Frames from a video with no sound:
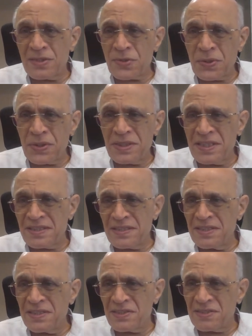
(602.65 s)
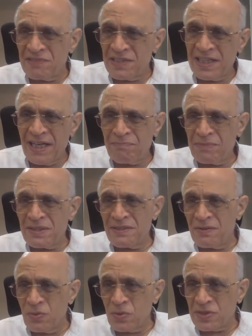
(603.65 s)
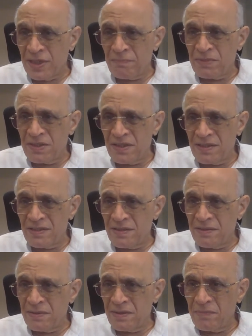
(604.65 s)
toy and he is very happy, he looks happy, and